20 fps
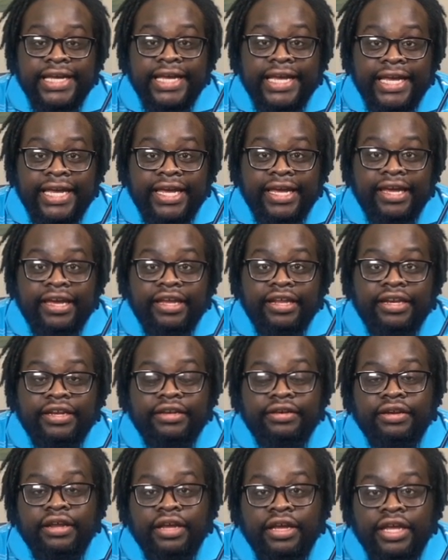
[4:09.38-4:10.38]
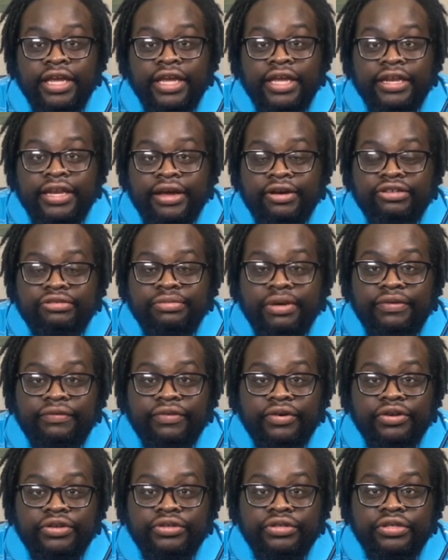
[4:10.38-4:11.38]
And again, that was my
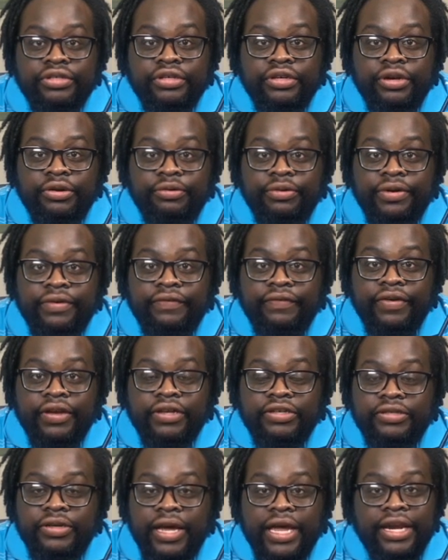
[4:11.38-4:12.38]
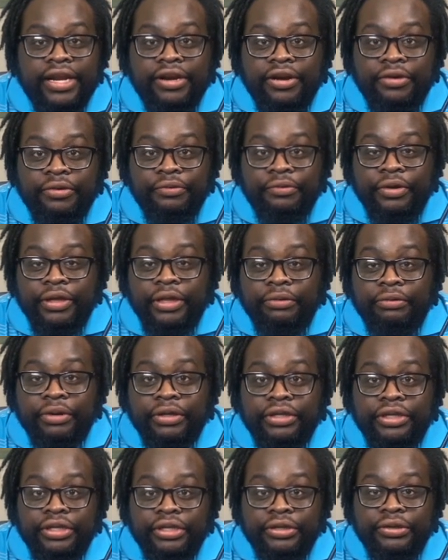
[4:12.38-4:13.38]
first career fair, so I didn't know really
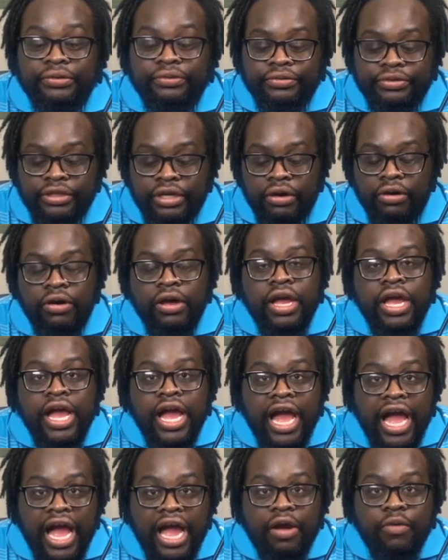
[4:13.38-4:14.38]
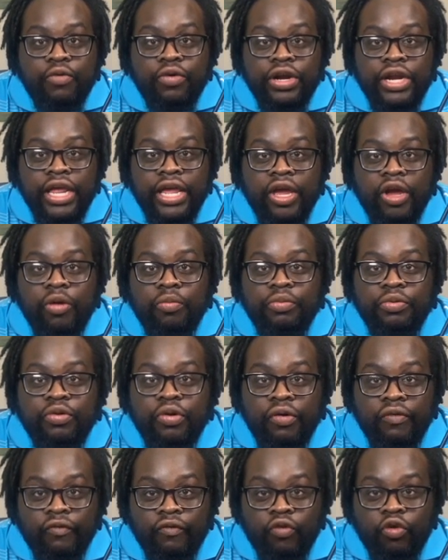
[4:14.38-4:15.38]
what to do. So I want to help
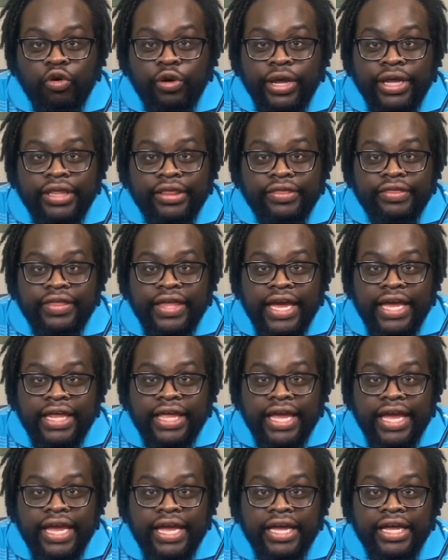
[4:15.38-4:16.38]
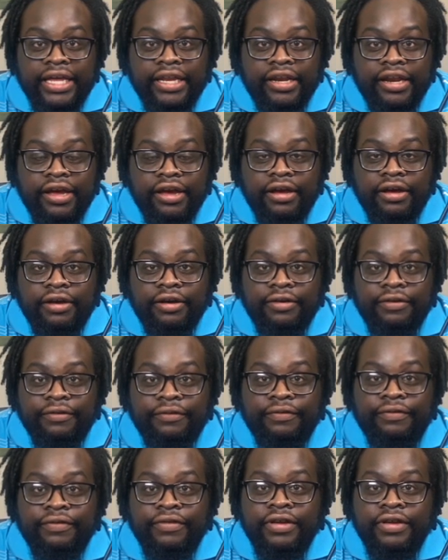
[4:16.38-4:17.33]
you avoid that kind of